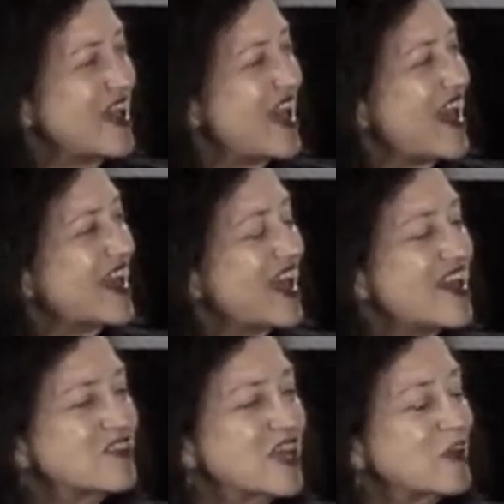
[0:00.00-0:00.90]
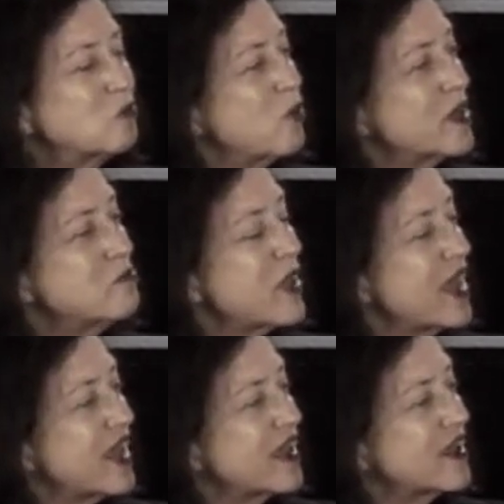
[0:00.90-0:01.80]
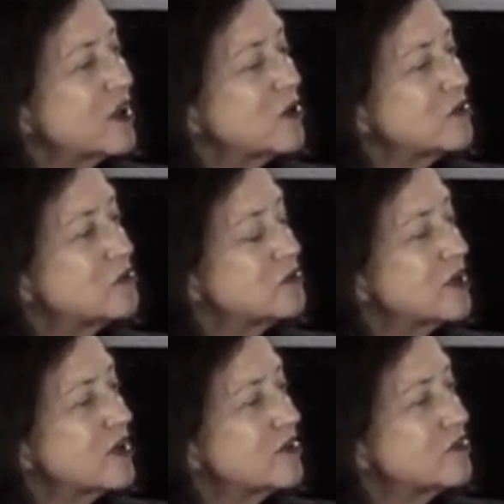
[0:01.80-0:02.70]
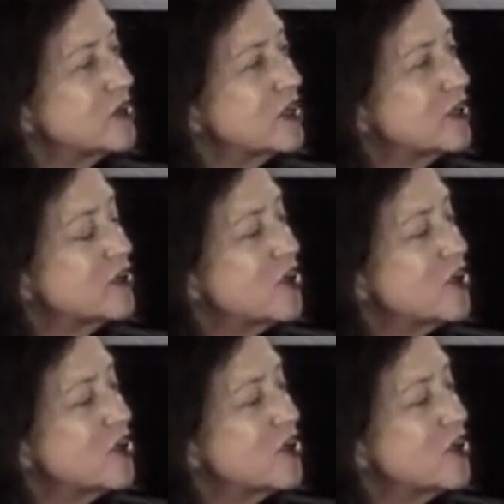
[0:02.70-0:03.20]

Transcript: Uh, and I haven't had one pang of, uh, of uh,